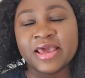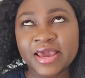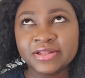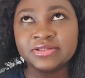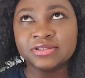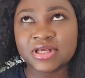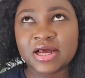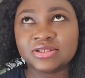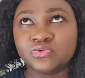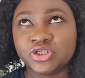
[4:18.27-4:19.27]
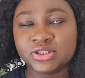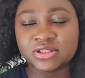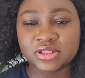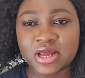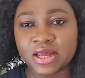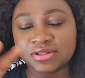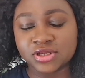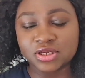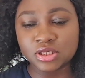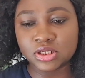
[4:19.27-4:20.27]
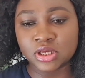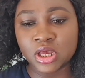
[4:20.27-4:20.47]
ENDSARS, which is the